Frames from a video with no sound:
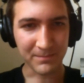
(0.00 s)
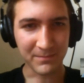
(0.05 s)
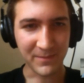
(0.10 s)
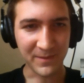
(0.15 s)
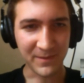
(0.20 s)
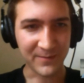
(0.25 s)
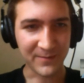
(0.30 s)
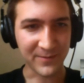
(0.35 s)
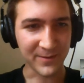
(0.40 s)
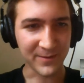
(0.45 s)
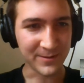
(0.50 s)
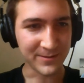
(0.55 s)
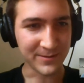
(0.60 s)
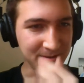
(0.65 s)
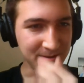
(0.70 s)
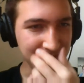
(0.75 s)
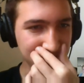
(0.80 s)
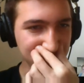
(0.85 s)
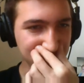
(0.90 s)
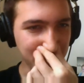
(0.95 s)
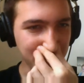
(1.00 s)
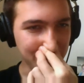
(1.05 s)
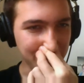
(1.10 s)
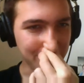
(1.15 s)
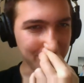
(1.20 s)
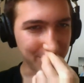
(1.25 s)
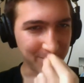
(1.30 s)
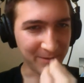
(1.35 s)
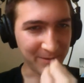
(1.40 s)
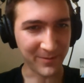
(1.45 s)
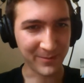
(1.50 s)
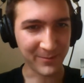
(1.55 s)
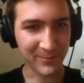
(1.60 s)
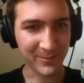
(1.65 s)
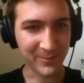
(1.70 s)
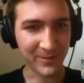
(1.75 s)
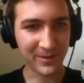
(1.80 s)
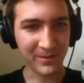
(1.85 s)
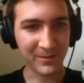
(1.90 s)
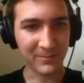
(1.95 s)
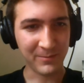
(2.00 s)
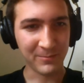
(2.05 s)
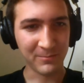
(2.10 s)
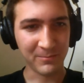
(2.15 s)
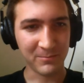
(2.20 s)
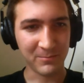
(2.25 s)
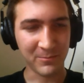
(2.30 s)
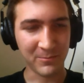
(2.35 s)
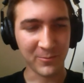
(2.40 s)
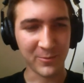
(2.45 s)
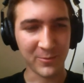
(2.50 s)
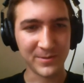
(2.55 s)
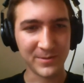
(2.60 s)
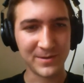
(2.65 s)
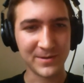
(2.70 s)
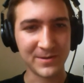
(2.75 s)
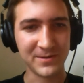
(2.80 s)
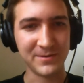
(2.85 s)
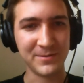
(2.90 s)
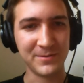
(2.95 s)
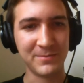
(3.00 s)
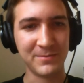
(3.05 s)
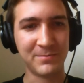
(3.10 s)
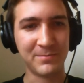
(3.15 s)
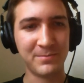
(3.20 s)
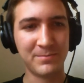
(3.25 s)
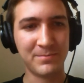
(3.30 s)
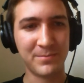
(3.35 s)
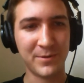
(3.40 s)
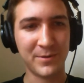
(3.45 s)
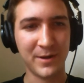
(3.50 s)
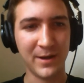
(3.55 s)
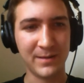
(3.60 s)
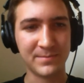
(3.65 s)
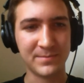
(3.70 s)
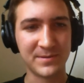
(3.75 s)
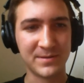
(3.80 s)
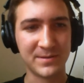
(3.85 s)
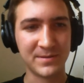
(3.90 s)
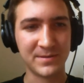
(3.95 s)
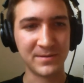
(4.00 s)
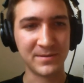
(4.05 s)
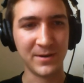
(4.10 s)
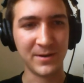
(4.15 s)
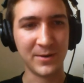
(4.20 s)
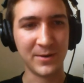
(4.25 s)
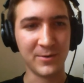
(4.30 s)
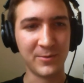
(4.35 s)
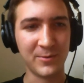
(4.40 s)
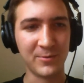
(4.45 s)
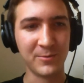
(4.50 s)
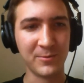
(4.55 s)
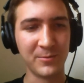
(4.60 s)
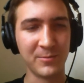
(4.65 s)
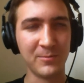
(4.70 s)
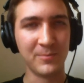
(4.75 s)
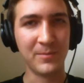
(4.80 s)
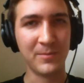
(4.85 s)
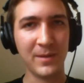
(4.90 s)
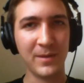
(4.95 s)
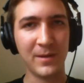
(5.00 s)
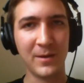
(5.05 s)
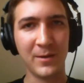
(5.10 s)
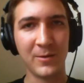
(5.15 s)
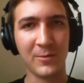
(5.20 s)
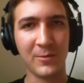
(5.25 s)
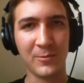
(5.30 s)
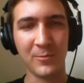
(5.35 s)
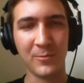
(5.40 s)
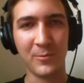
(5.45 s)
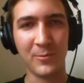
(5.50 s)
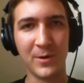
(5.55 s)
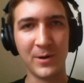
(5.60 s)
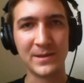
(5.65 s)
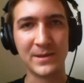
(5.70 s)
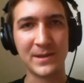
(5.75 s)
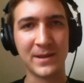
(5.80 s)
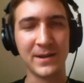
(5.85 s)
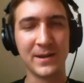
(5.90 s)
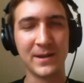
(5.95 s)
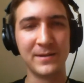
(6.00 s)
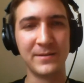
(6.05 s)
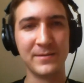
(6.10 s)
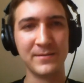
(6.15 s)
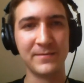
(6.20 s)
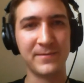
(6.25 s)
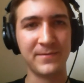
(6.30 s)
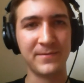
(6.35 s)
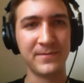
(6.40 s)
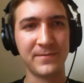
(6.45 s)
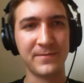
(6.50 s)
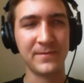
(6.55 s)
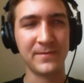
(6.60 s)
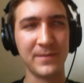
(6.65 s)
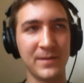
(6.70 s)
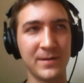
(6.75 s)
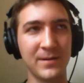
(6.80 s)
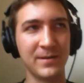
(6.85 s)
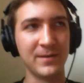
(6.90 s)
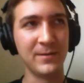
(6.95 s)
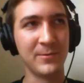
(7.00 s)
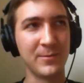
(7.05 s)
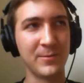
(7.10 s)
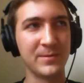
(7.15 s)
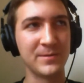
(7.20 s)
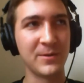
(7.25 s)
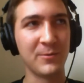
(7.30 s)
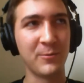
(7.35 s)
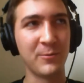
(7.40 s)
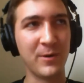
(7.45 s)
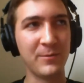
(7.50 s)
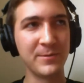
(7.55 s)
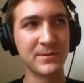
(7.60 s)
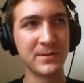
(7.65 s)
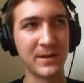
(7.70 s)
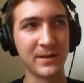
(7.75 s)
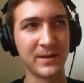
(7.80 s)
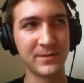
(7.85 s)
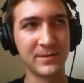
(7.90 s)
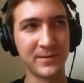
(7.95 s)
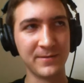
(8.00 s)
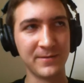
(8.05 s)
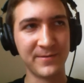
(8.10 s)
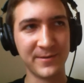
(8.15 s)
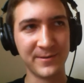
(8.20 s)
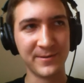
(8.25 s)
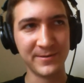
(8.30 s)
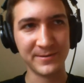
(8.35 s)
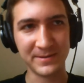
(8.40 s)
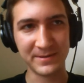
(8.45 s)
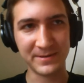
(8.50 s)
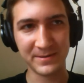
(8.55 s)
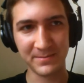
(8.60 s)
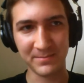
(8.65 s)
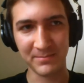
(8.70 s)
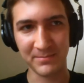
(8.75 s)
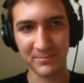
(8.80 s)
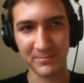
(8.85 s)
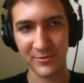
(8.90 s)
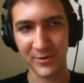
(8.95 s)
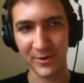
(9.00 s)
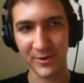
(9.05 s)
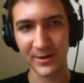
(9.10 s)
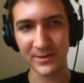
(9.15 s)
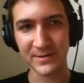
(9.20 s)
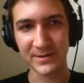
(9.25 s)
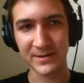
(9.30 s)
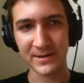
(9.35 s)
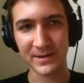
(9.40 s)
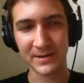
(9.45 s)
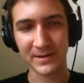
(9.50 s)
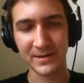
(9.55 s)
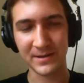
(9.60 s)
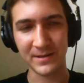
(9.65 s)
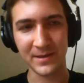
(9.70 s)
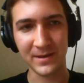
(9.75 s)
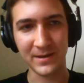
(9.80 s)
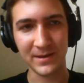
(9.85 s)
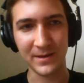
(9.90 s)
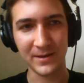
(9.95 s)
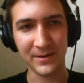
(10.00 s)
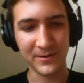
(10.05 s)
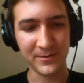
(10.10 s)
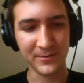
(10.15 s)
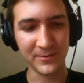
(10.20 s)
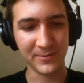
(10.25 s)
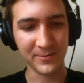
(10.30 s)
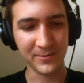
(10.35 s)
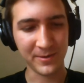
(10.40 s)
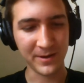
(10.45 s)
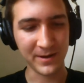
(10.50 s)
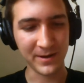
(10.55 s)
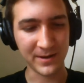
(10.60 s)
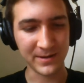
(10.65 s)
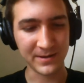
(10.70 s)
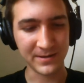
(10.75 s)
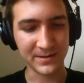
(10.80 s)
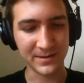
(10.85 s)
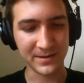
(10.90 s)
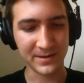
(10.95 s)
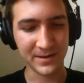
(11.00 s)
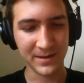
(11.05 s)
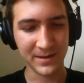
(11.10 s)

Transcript: first, maybe we want to perhaps know what kind of, so what was like the first project that you guys